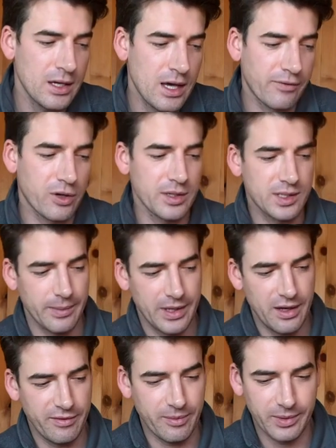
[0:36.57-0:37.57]
I've got some
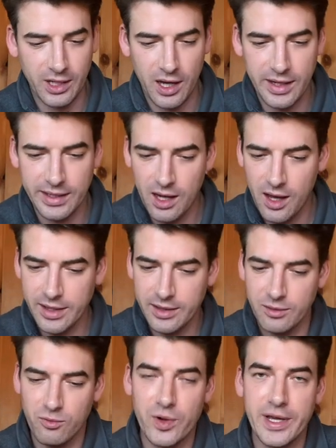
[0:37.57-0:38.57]
here from Guideline,
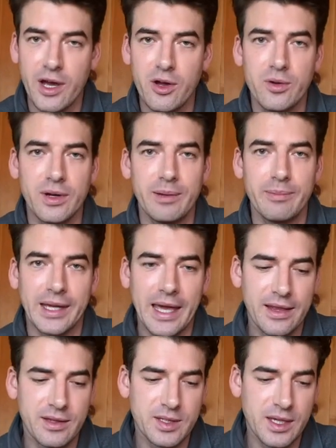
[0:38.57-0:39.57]
Rio and
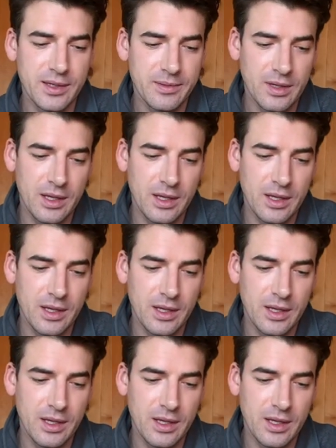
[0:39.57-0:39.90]
McKenzie,